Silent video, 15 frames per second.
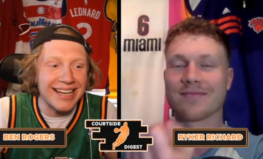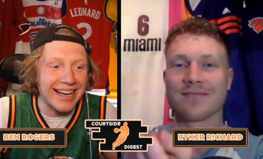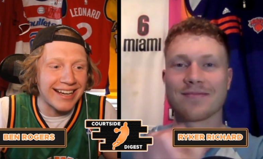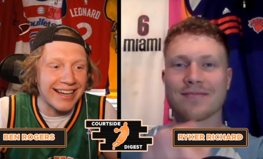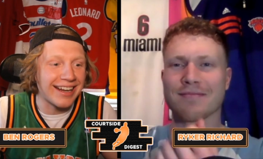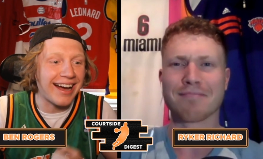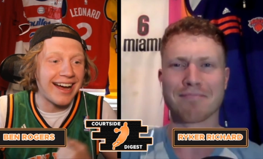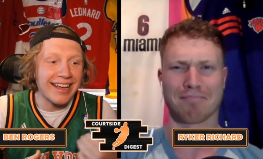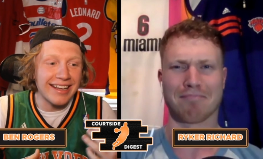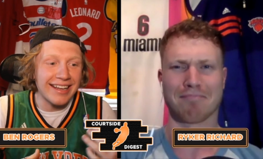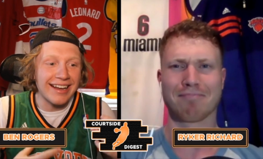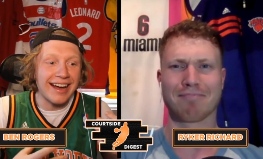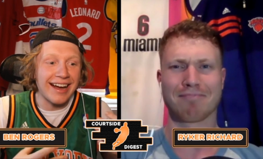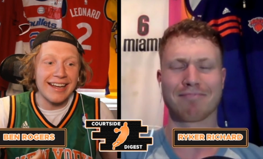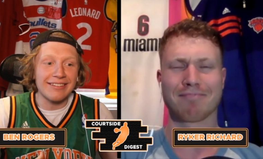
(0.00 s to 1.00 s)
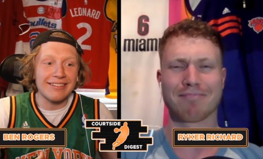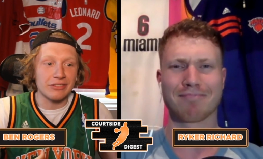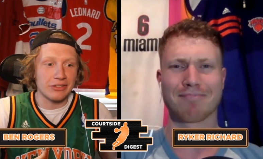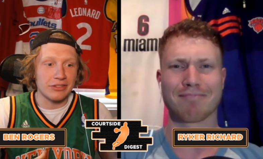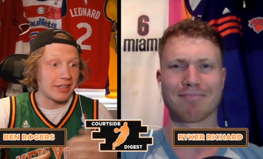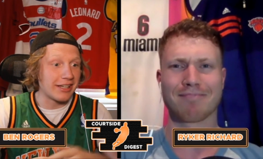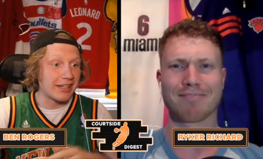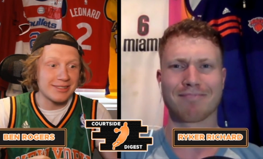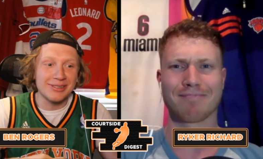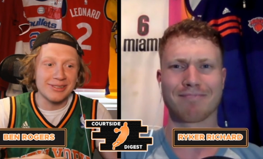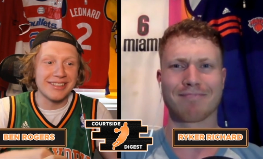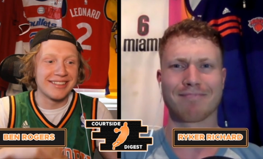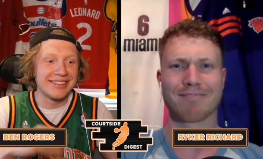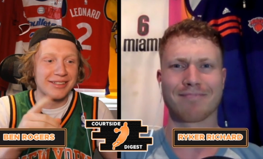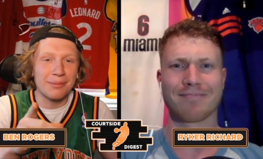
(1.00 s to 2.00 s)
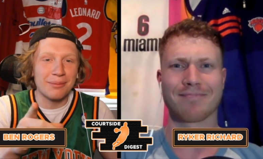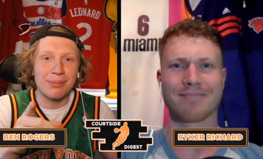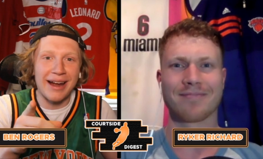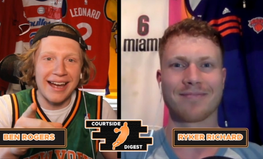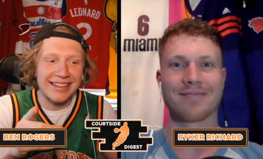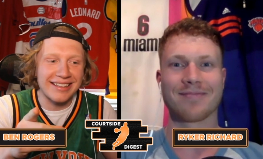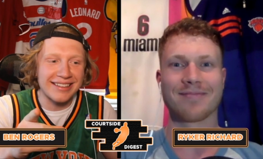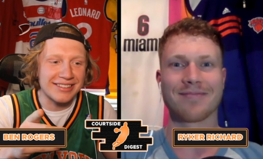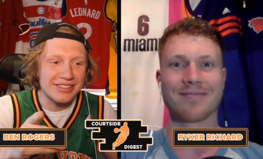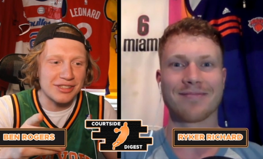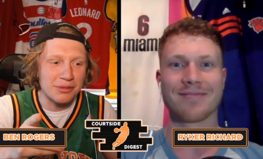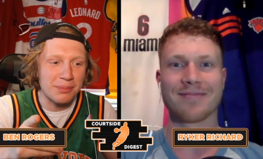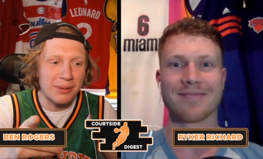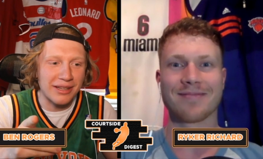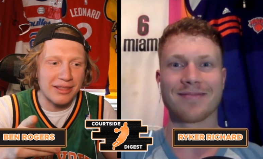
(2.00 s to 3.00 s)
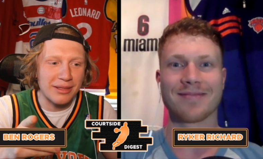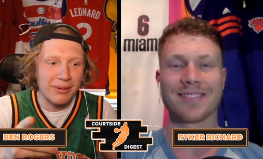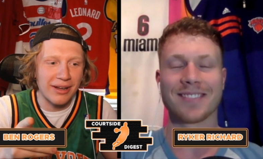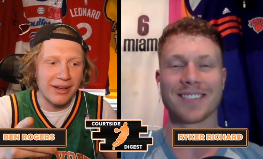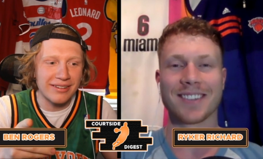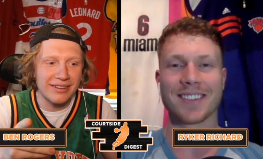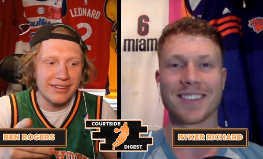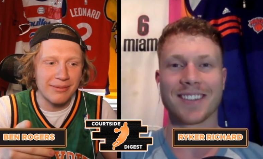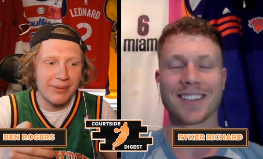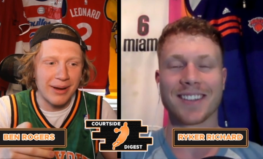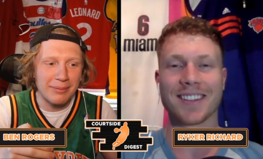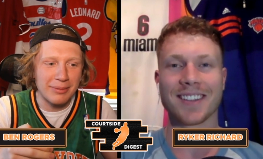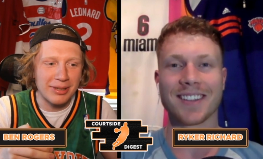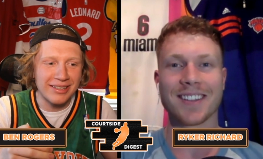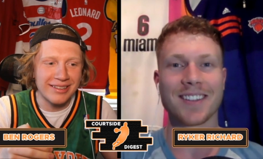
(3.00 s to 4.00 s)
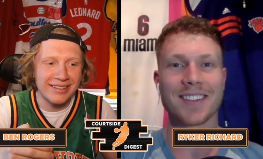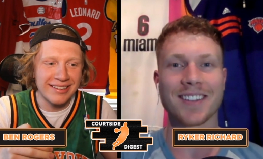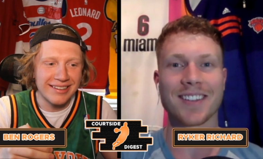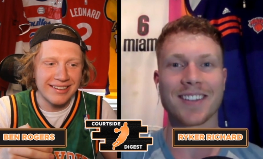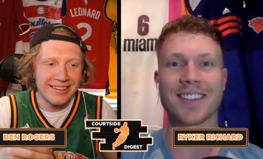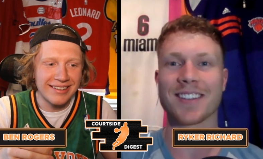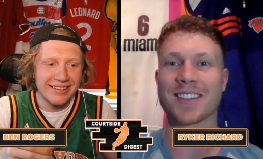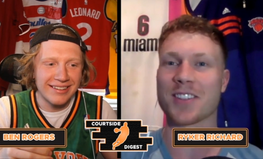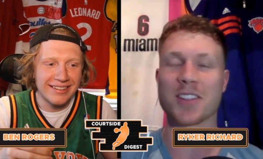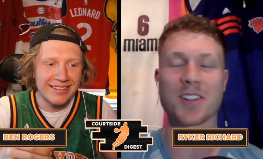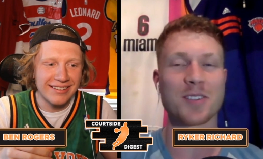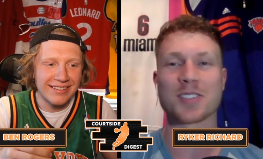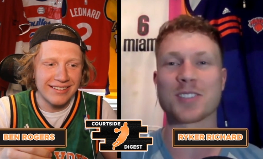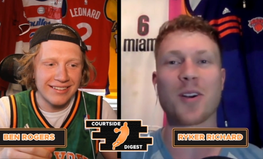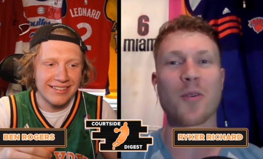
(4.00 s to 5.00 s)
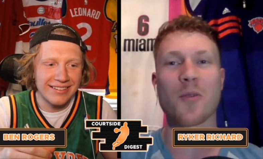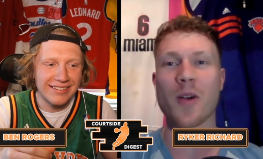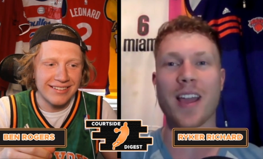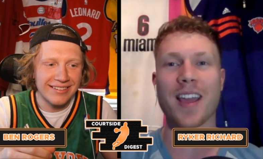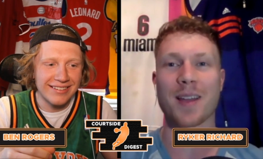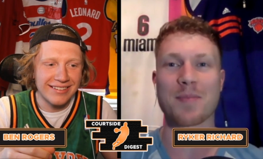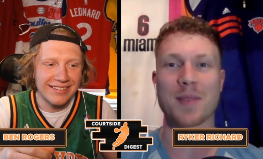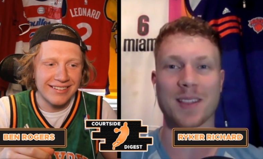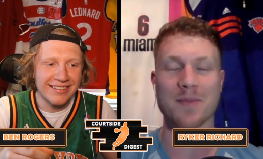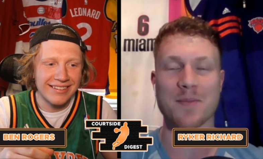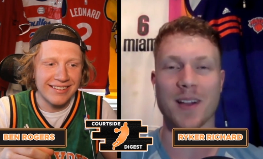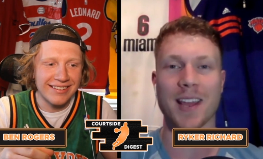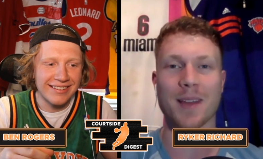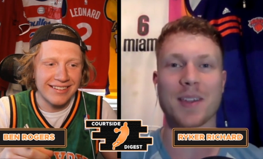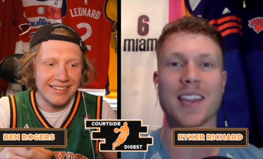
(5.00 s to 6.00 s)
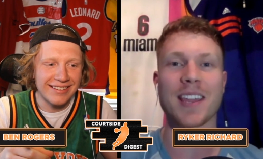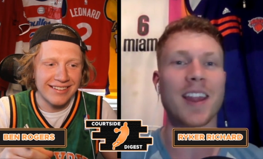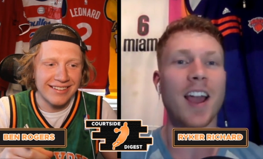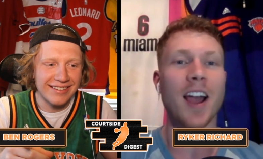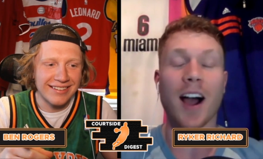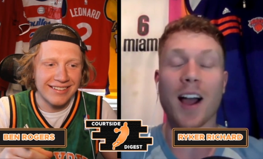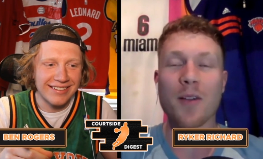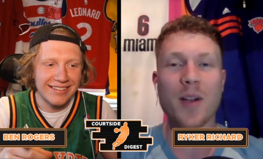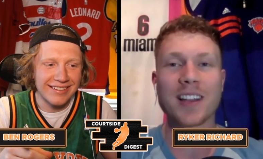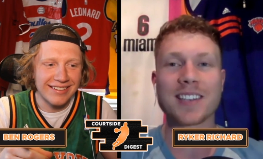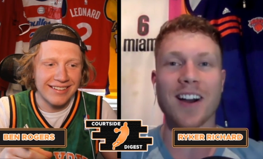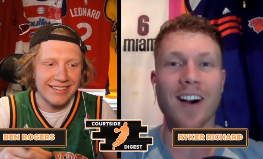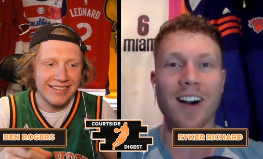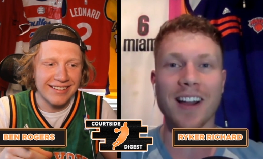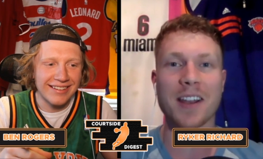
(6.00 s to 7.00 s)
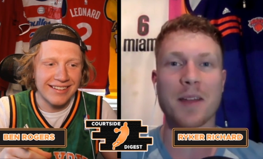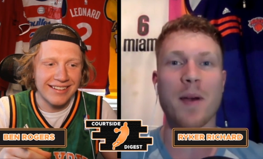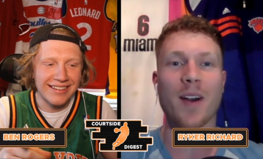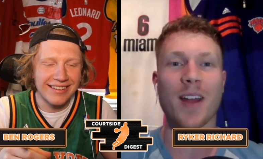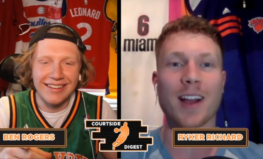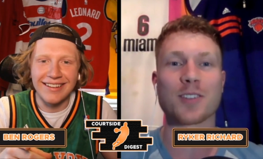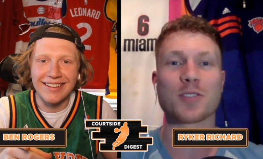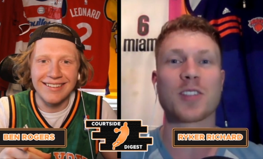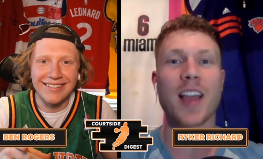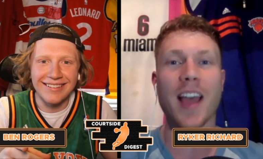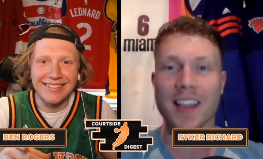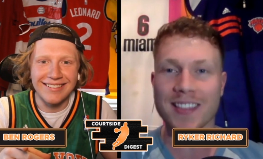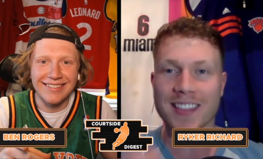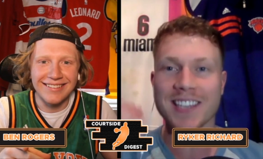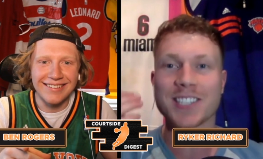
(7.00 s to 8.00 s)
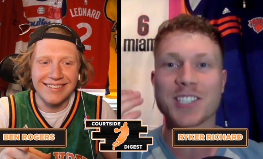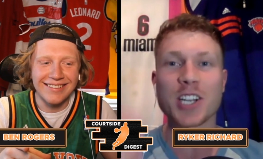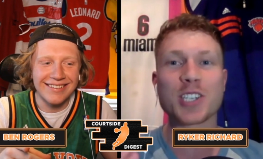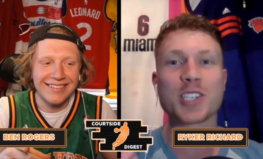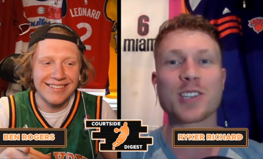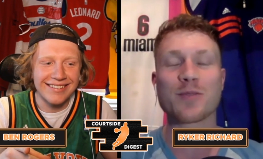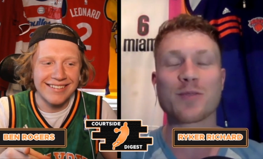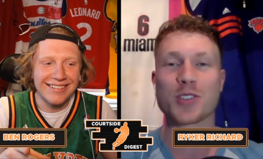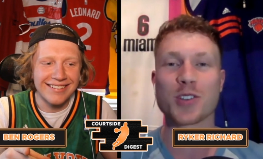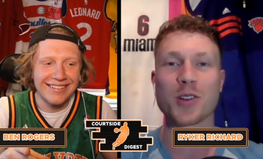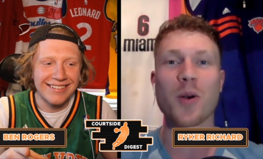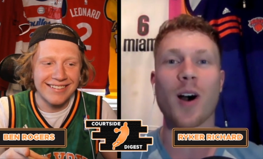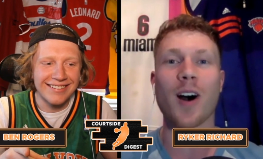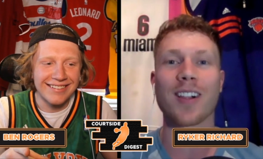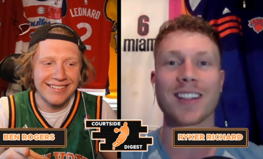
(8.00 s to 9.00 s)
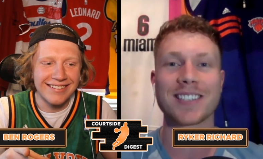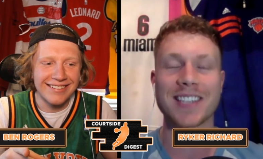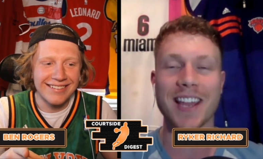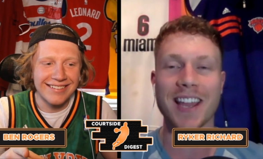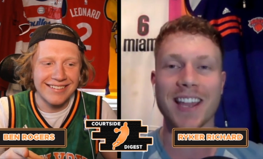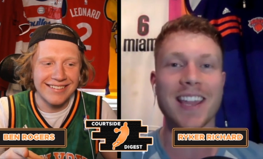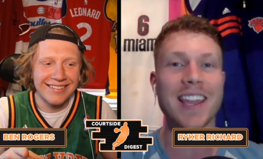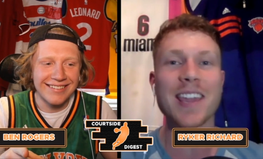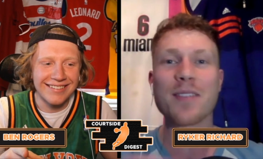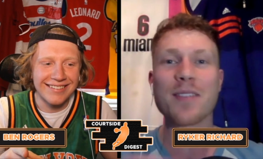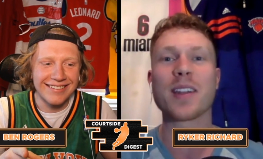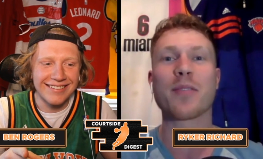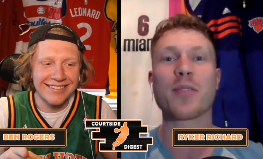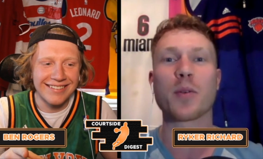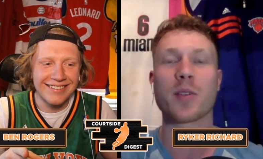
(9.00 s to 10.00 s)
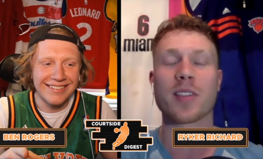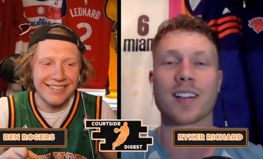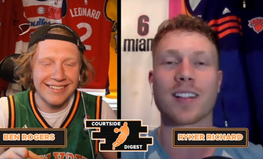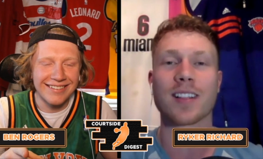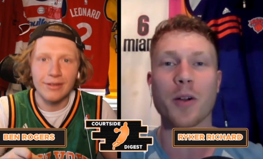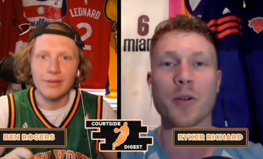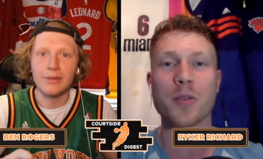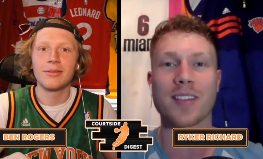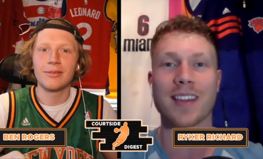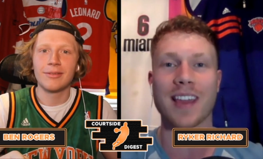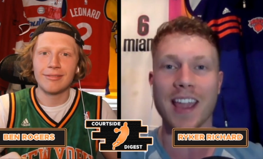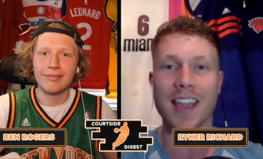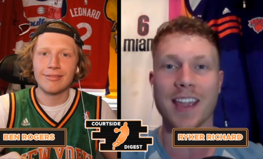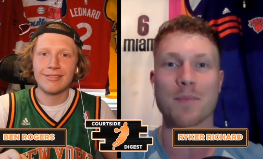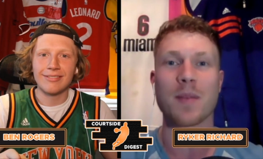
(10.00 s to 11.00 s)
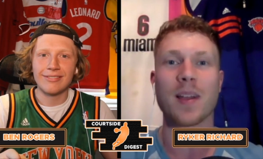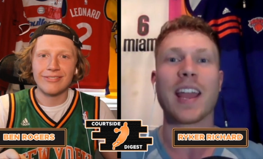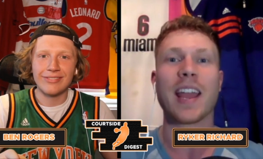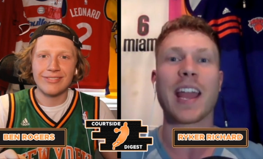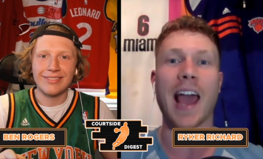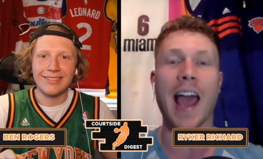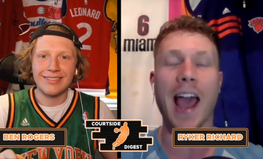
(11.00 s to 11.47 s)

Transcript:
Speaker 1: and I, I, yes, you did. In your bracket, did you pick the the Miami Heat? There's no way I picked the
Speaker 2: Miami Heat. I went on about how the addition of Jrue Holiday, even if it was a close game, it